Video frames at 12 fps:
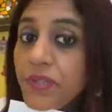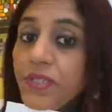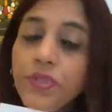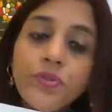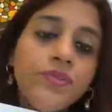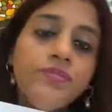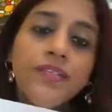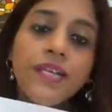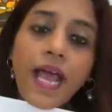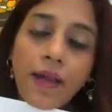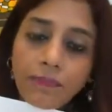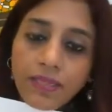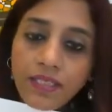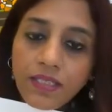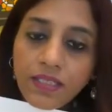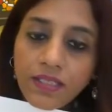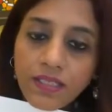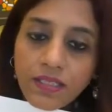you that you will feel happy
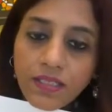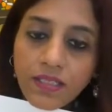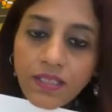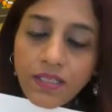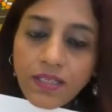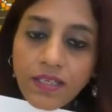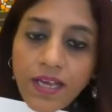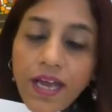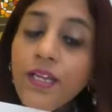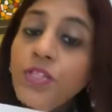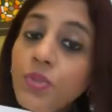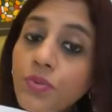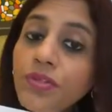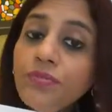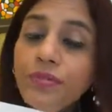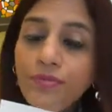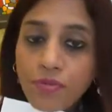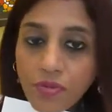and you will
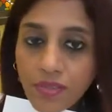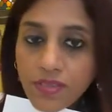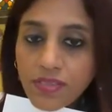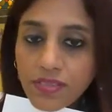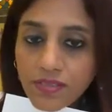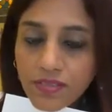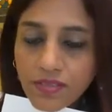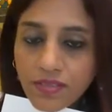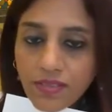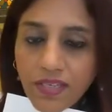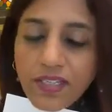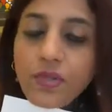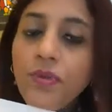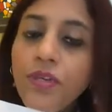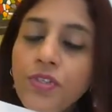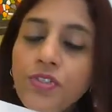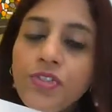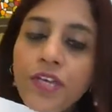be focused. And then
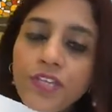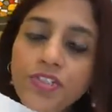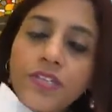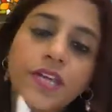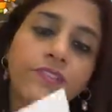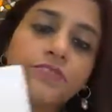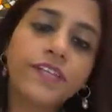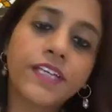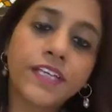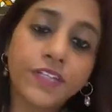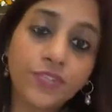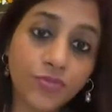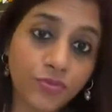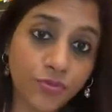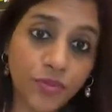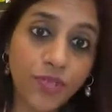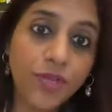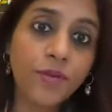when you change that feeling into
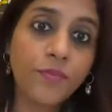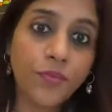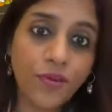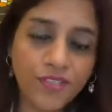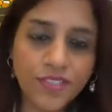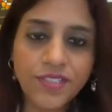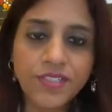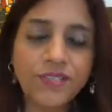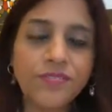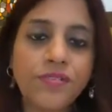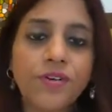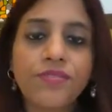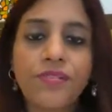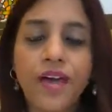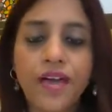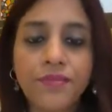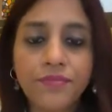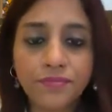positive of
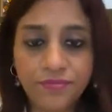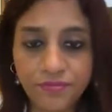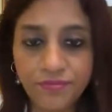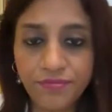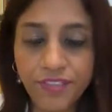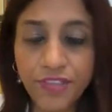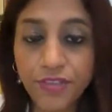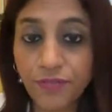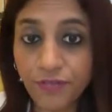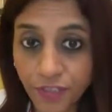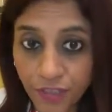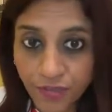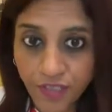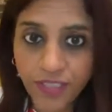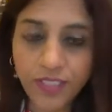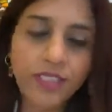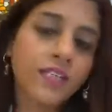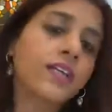instead of
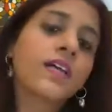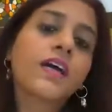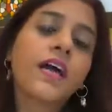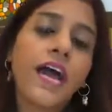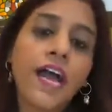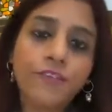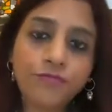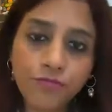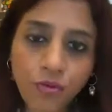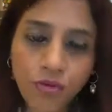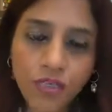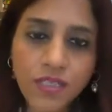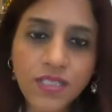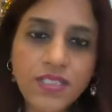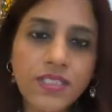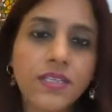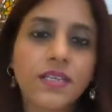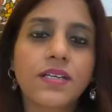frustrating, I'm
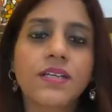focused,